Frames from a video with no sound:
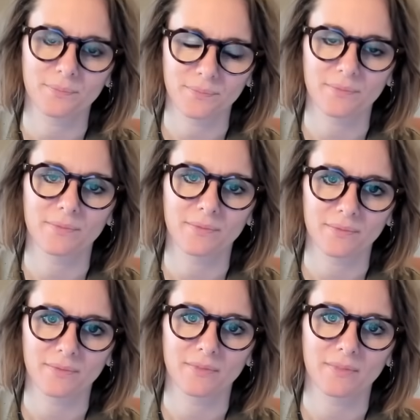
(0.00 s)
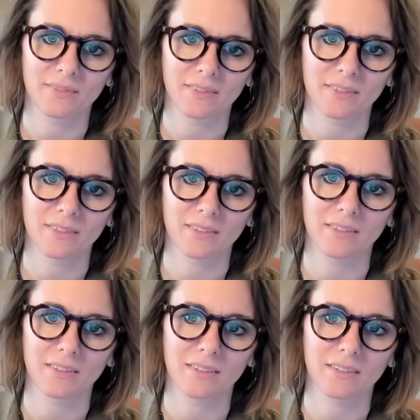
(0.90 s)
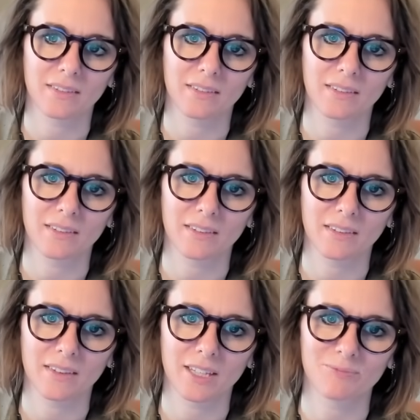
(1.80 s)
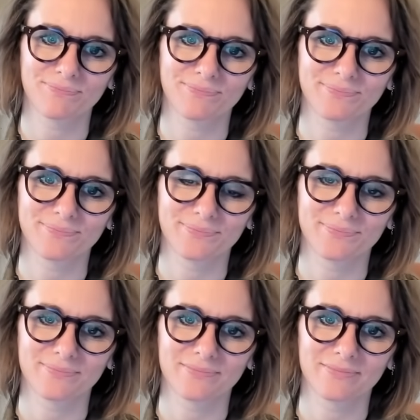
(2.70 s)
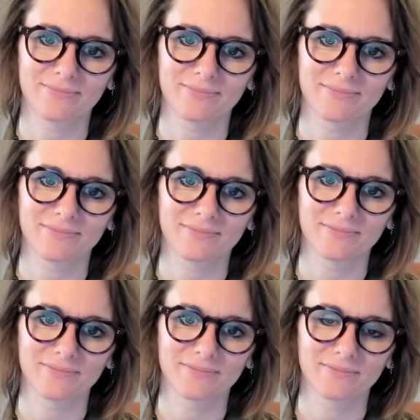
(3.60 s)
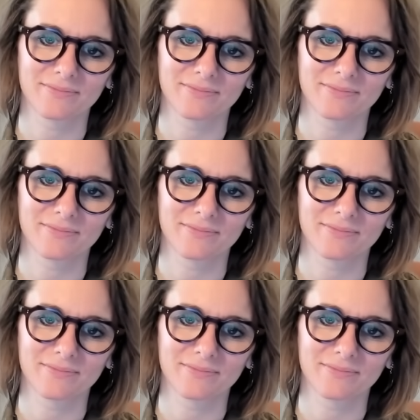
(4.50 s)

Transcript: This person isn't speaking.